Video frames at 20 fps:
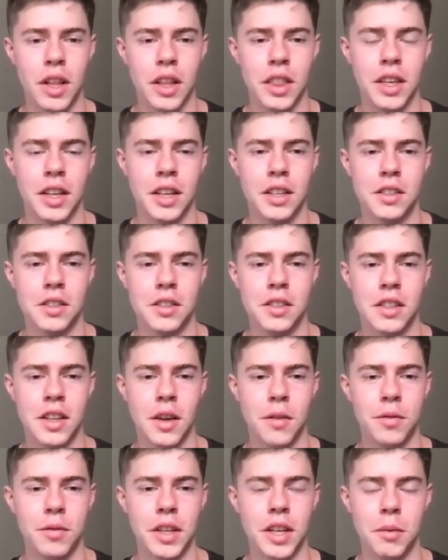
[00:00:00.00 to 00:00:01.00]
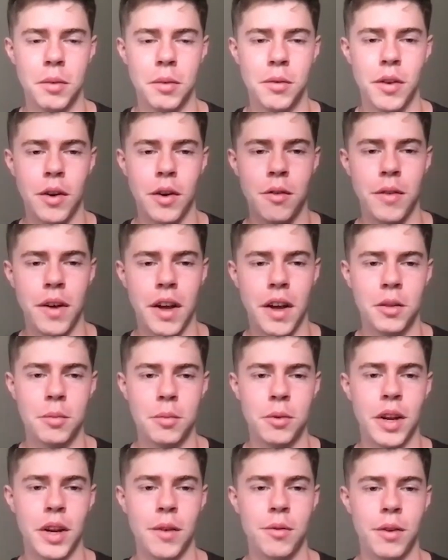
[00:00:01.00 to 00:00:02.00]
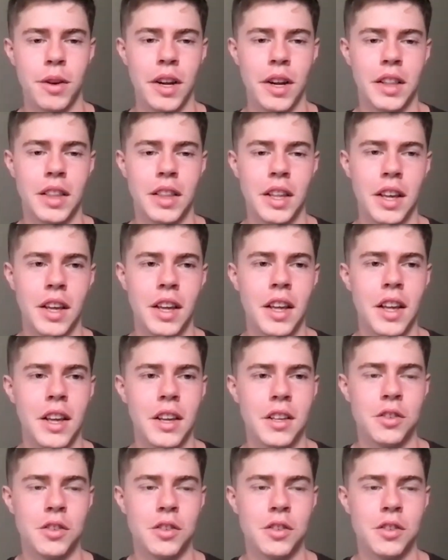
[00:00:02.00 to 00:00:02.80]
I think it's definitely going to be very valuable to everyone out there.